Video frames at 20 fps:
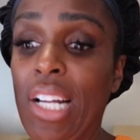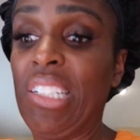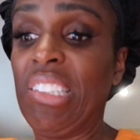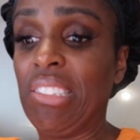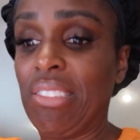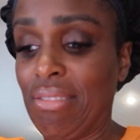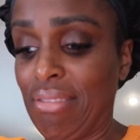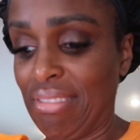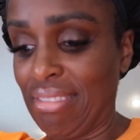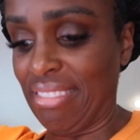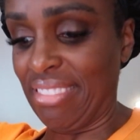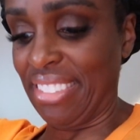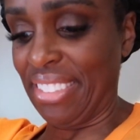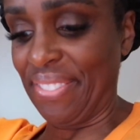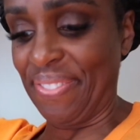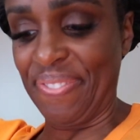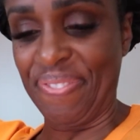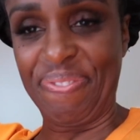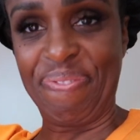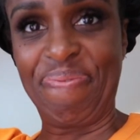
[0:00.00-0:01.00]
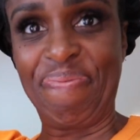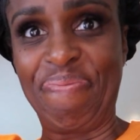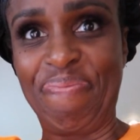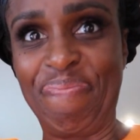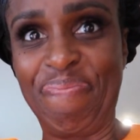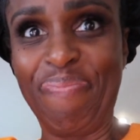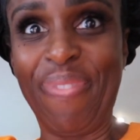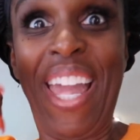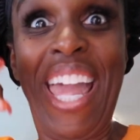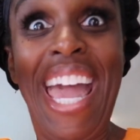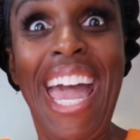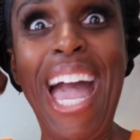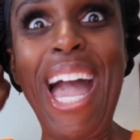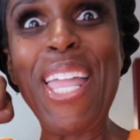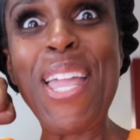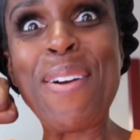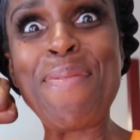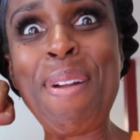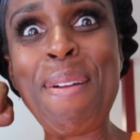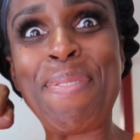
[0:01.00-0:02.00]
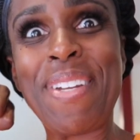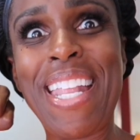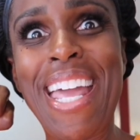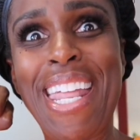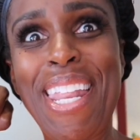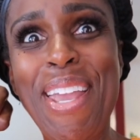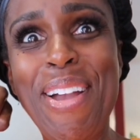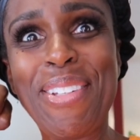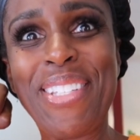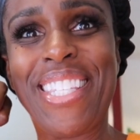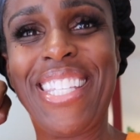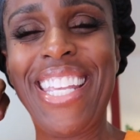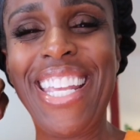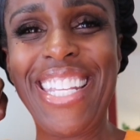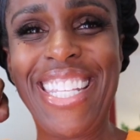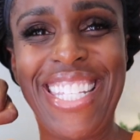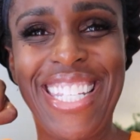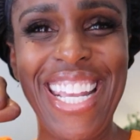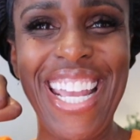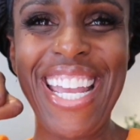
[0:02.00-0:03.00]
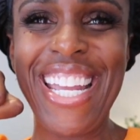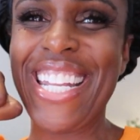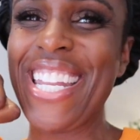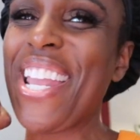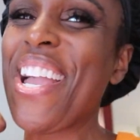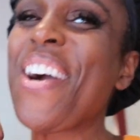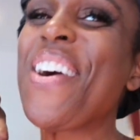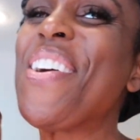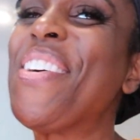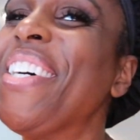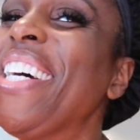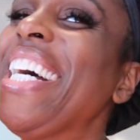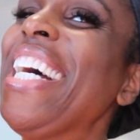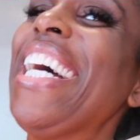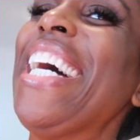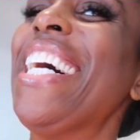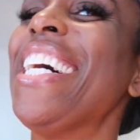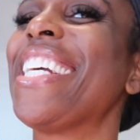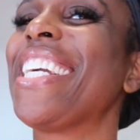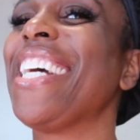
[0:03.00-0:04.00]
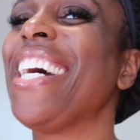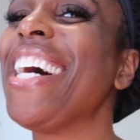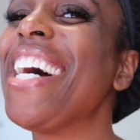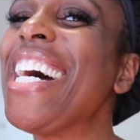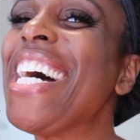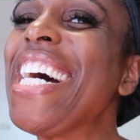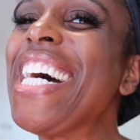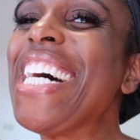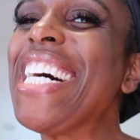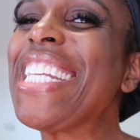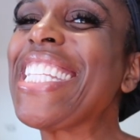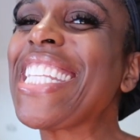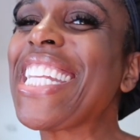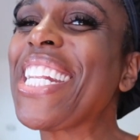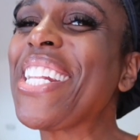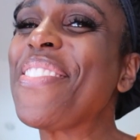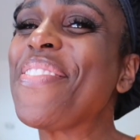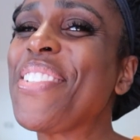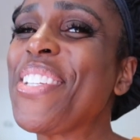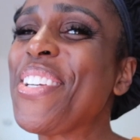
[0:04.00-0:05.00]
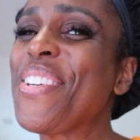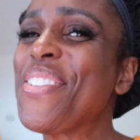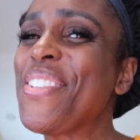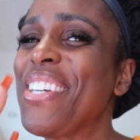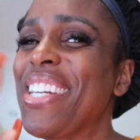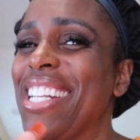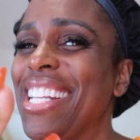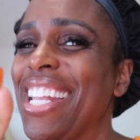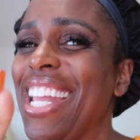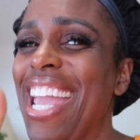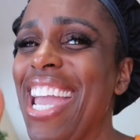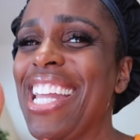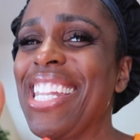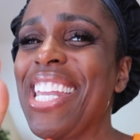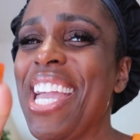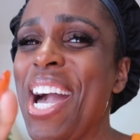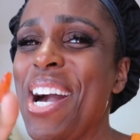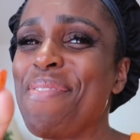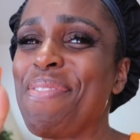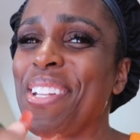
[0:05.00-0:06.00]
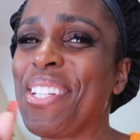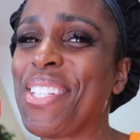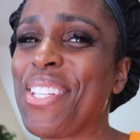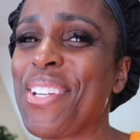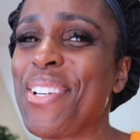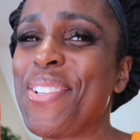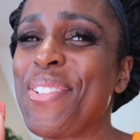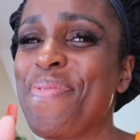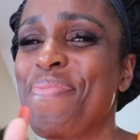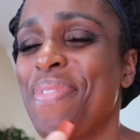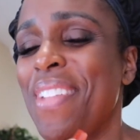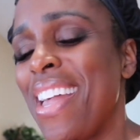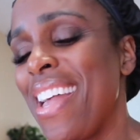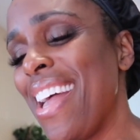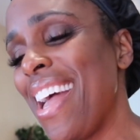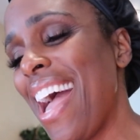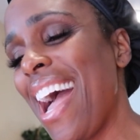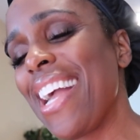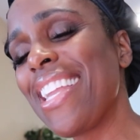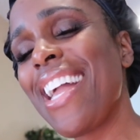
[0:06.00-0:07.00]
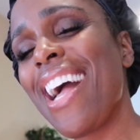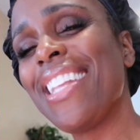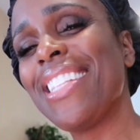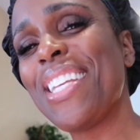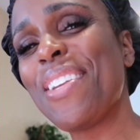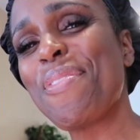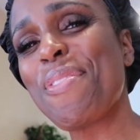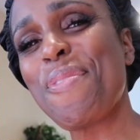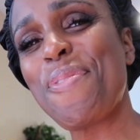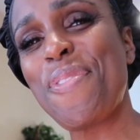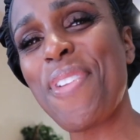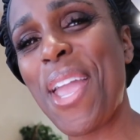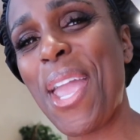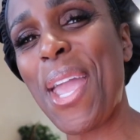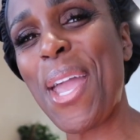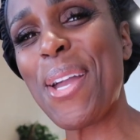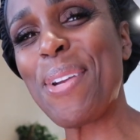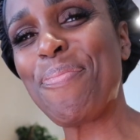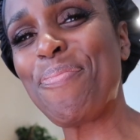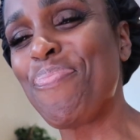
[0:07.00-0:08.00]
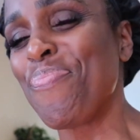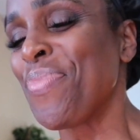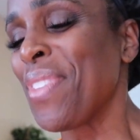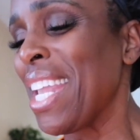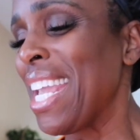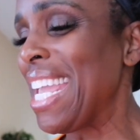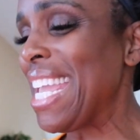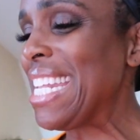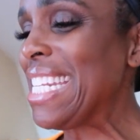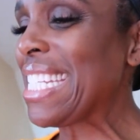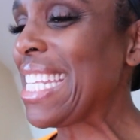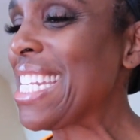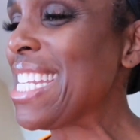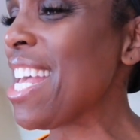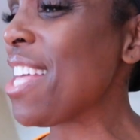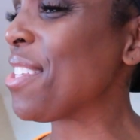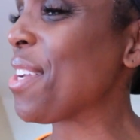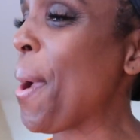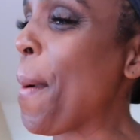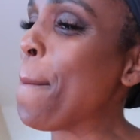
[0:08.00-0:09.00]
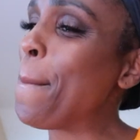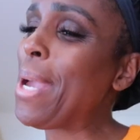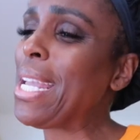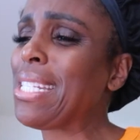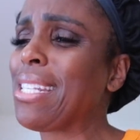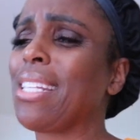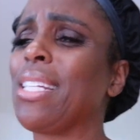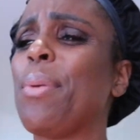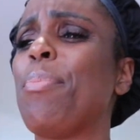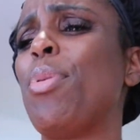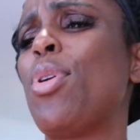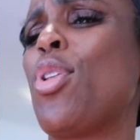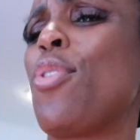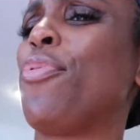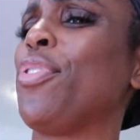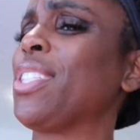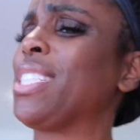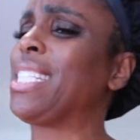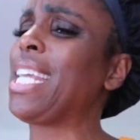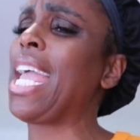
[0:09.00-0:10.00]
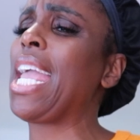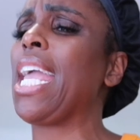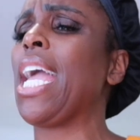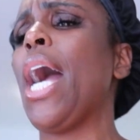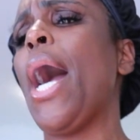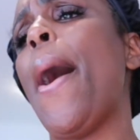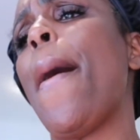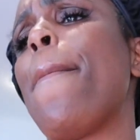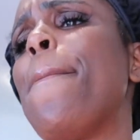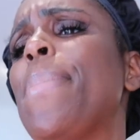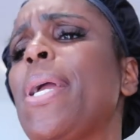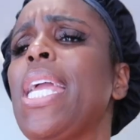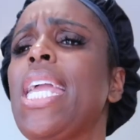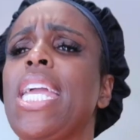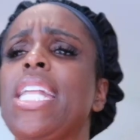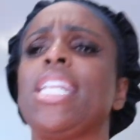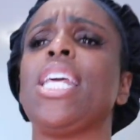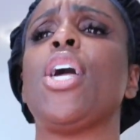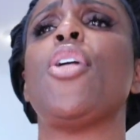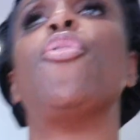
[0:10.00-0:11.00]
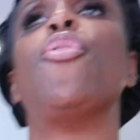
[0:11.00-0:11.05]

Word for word: Oh. How your baby daddy, yo sister, yo cousin I'm doing, and you're happy too. How y'all living, fam? It is another amazingly beautiful day up in